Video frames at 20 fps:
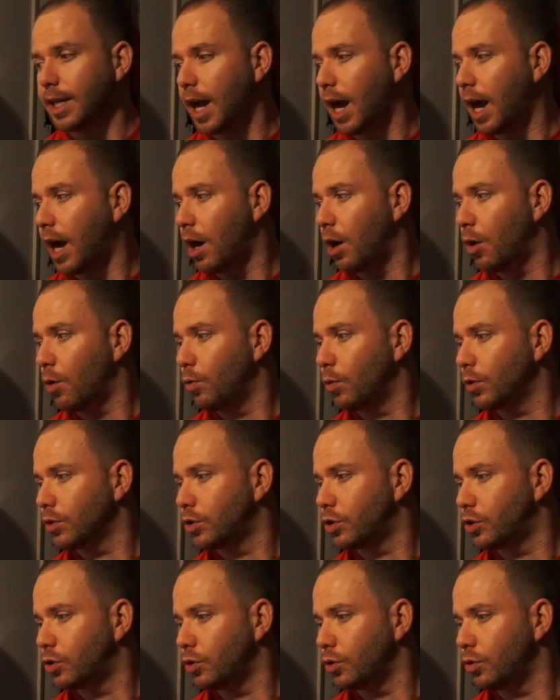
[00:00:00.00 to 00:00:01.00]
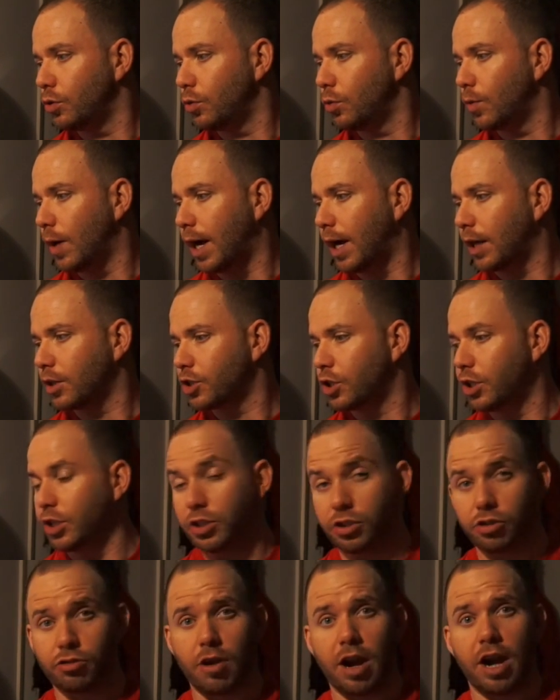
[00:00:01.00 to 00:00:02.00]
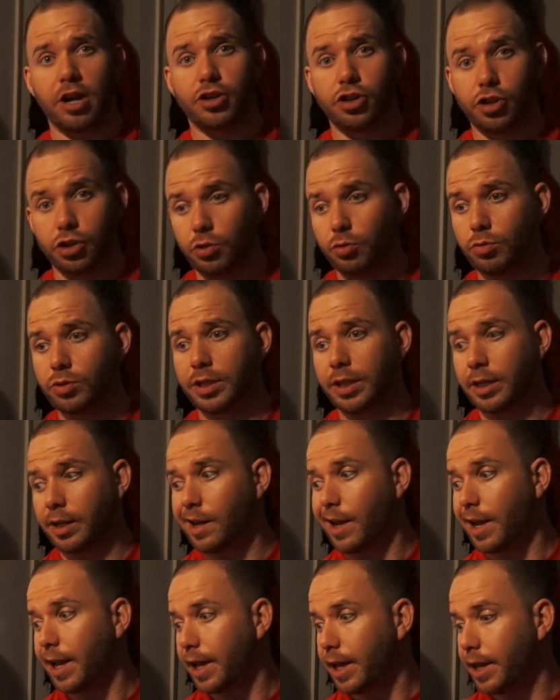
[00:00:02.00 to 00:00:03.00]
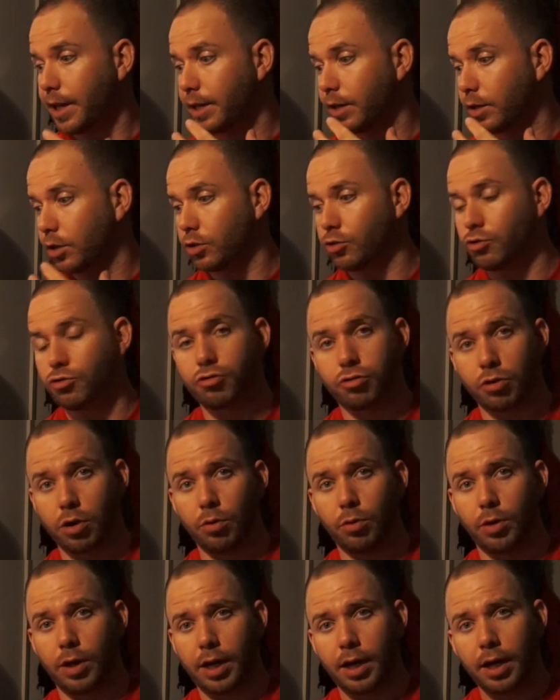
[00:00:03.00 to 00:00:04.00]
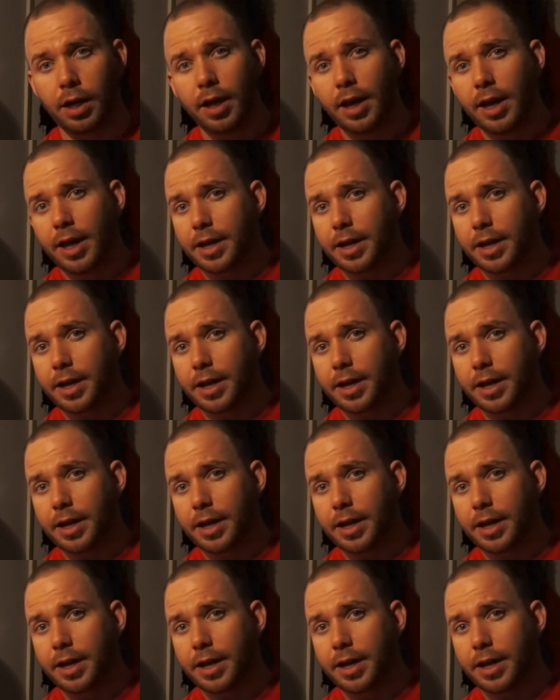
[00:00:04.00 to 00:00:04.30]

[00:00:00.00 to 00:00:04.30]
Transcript: how to actually scratch using a controller.